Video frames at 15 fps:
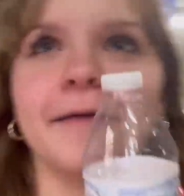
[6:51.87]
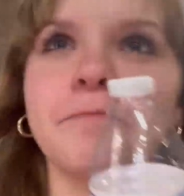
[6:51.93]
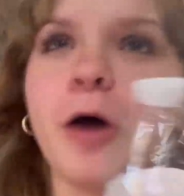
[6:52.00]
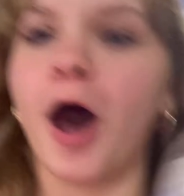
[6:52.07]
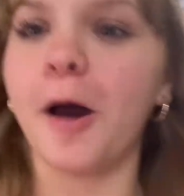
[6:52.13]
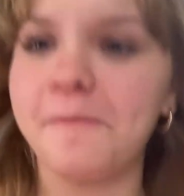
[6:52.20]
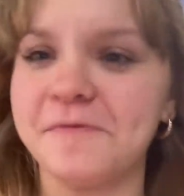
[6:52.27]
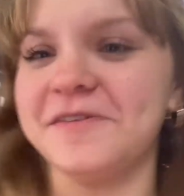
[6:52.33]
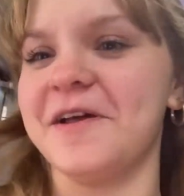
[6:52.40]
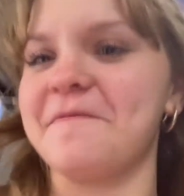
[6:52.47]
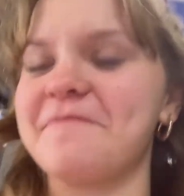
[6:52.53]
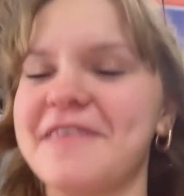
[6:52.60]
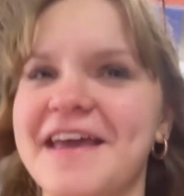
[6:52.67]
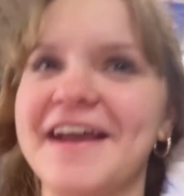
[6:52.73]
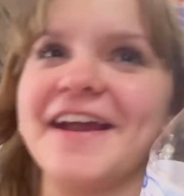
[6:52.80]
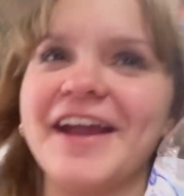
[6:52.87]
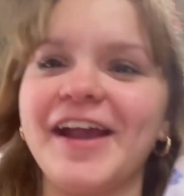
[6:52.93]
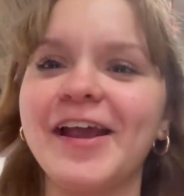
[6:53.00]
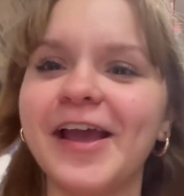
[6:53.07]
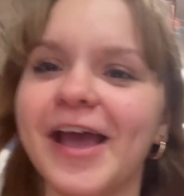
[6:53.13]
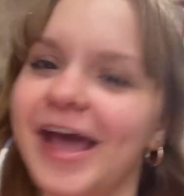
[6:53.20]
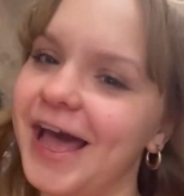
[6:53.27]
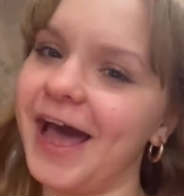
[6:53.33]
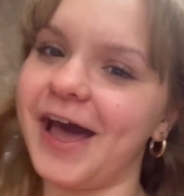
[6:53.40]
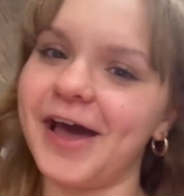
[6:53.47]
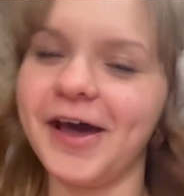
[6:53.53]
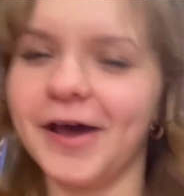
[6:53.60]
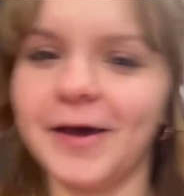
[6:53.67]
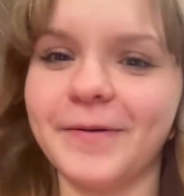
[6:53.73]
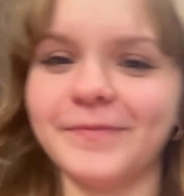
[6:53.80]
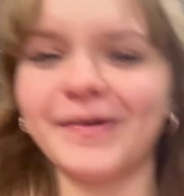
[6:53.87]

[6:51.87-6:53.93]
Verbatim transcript: popping up there. Um,